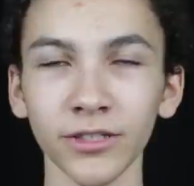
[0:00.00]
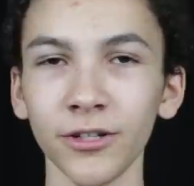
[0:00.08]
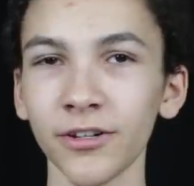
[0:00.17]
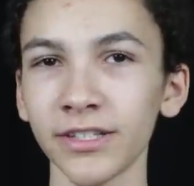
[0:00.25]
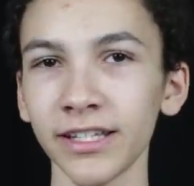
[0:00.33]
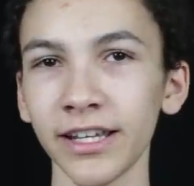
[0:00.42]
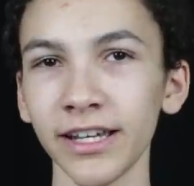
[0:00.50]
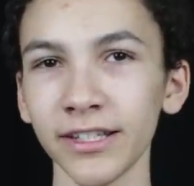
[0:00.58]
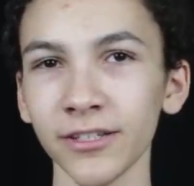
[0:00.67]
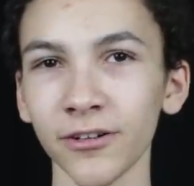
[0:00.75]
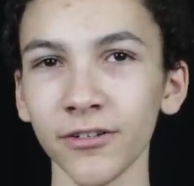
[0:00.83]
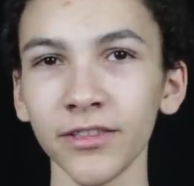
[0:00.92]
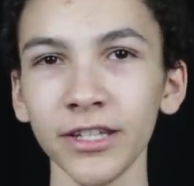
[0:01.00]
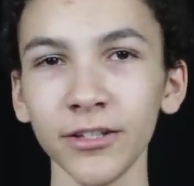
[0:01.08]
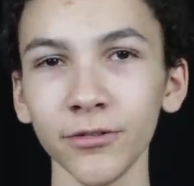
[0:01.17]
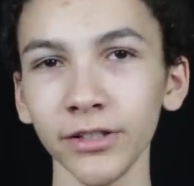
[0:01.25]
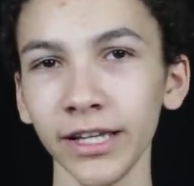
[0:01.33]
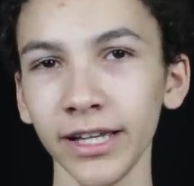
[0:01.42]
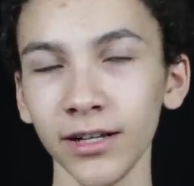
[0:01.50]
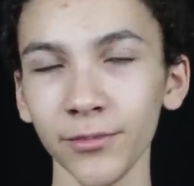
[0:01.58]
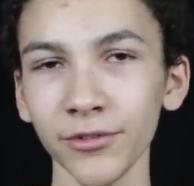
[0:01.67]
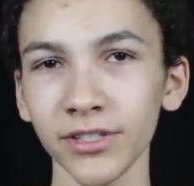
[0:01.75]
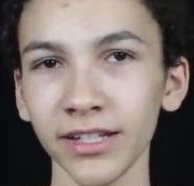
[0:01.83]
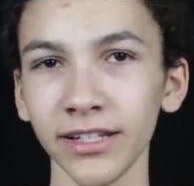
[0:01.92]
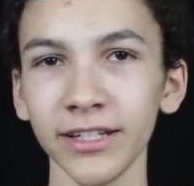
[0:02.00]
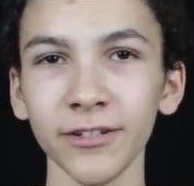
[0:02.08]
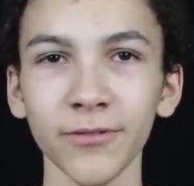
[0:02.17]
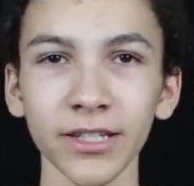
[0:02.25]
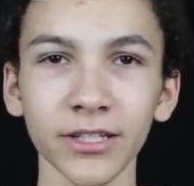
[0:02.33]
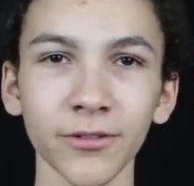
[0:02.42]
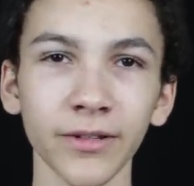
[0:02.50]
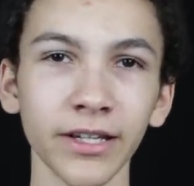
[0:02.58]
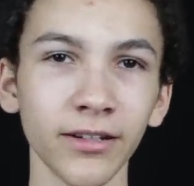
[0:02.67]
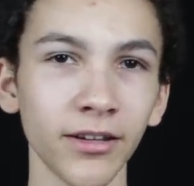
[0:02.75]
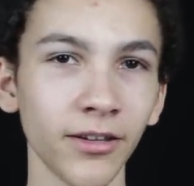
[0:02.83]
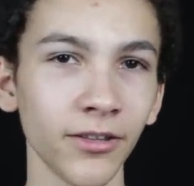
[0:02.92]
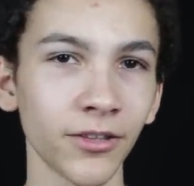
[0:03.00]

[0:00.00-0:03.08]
Dogs and cats aren't the only animals that need rescuing.